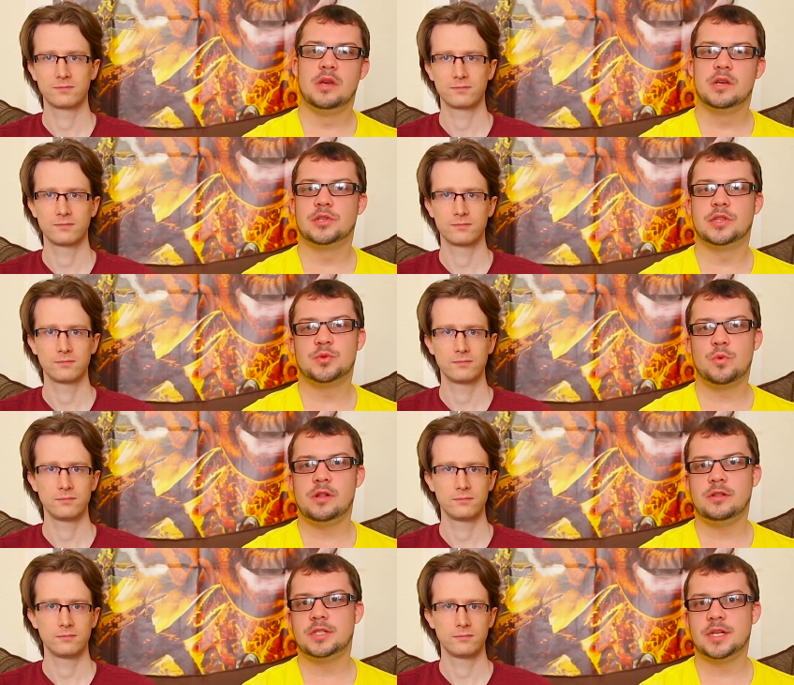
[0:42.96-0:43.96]
Speaker 1: So this
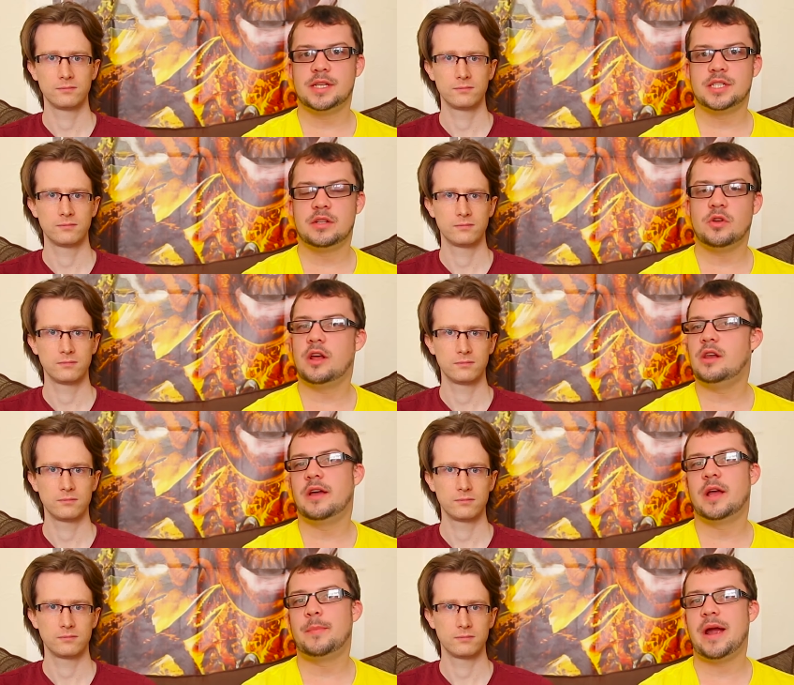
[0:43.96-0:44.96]
world is not
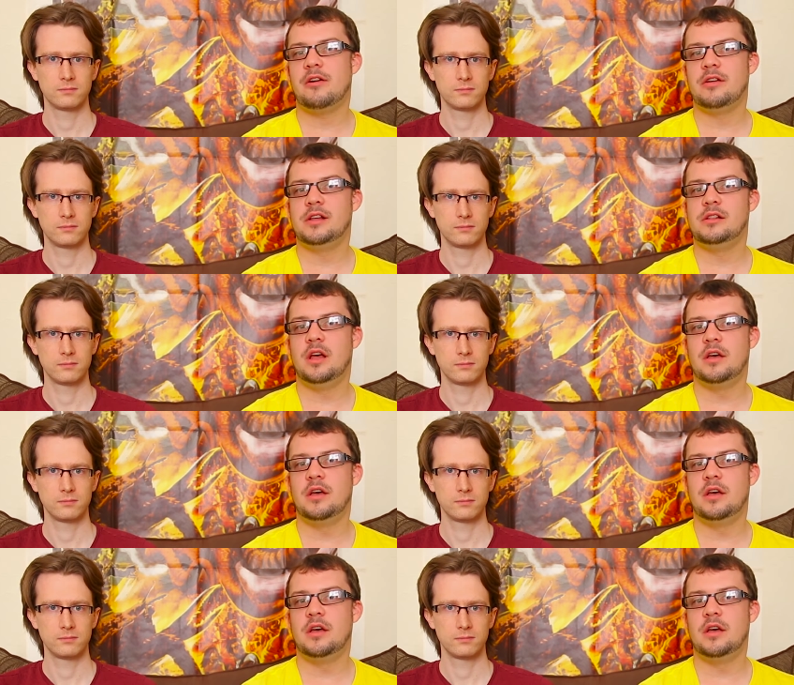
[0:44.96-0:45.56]
unlike a parallel